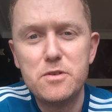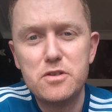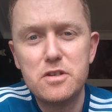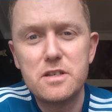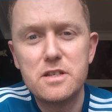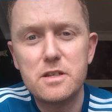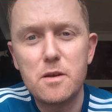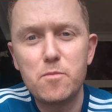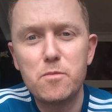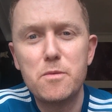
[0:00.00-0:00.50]
It's
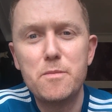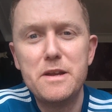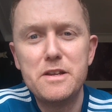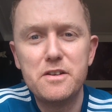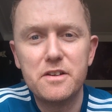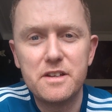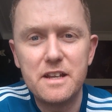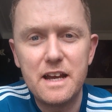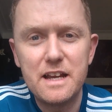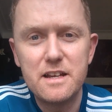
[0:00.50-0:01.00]
to supplement
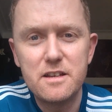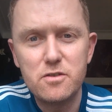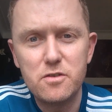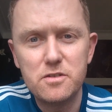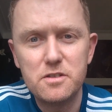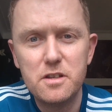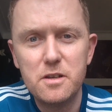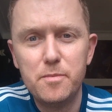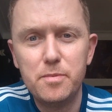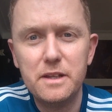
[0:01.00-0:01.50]
your diet,
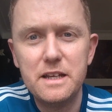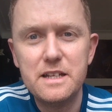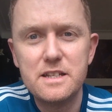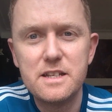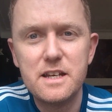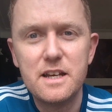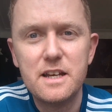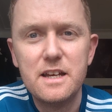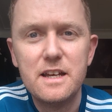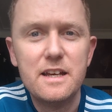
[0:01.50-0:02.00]
not to replace
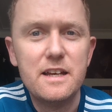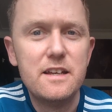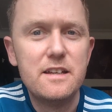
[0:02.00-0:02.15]
it.